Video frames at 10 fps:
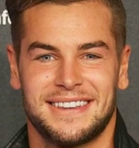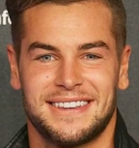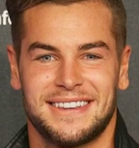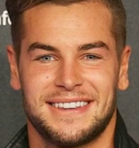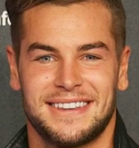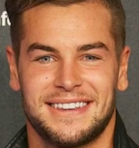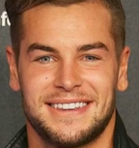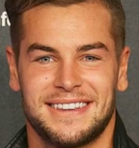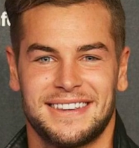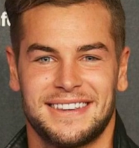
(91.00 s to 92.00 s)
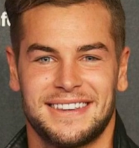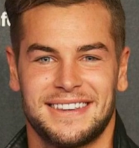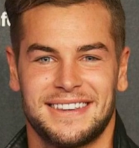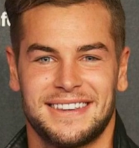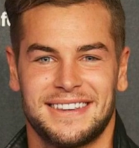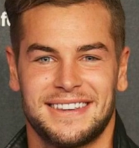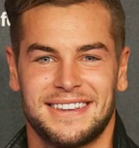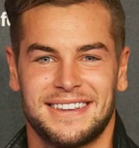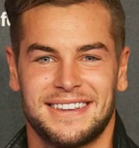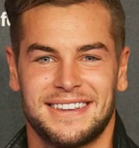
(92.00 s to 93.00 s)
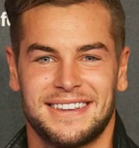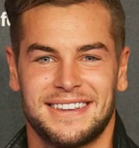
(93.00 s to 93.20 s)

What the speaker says: (no one is talking)